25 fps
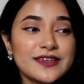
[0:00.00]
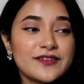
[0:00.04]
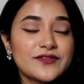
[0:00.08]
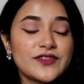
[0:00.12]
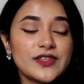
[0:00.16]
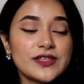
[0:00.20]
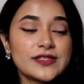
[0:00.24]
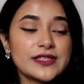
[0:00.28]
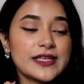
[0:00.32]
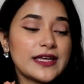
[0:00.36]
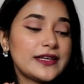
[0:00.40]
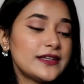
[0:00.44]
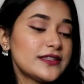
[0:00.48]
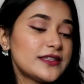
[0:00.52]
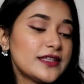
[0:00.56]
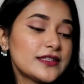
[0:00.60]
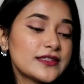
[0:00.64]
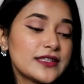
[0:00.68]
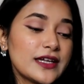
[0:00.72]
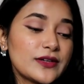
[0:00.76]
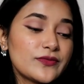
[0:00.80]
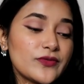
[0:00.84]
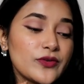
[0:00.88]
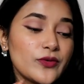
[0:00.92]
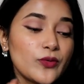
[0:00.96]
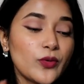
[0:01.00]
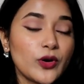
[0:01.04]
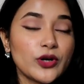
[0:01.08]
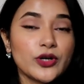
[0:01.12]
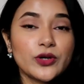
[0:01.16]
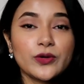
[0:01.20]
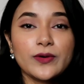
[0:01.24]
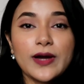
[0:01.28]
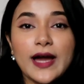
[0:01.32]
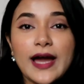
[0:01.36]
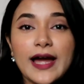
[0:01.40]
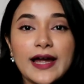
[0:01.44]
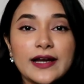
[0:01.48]
if there's anything that we
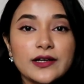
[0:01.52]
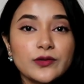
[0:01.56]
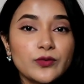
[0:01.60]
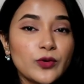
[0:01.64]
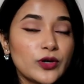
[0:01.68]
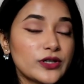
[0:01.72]
want to add,